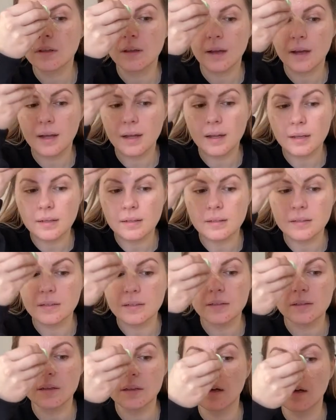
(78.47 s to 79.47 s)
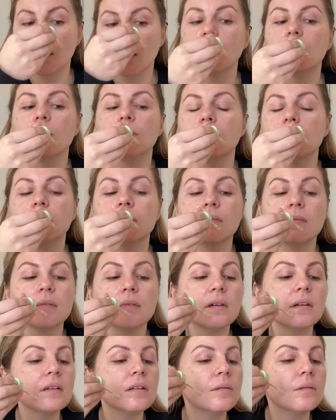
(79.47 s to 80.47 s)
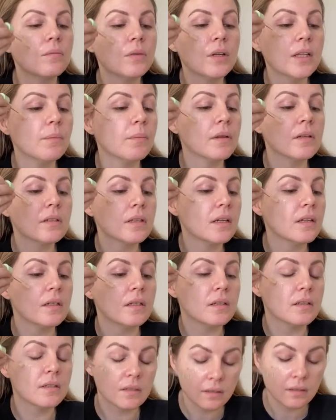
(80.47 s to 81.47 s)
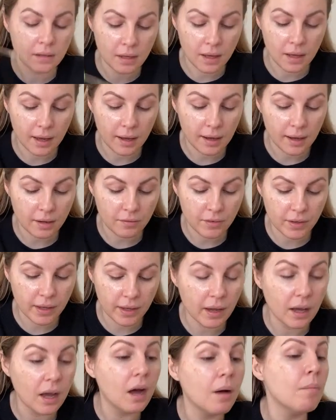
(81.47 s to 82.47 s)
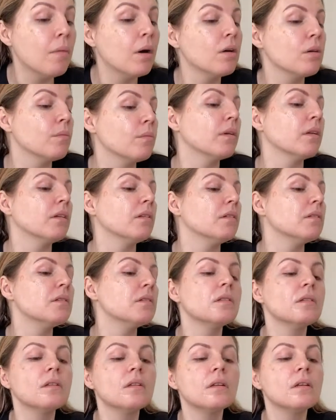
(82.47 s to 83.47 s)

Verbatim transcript: And um, really, my skin is having a moment.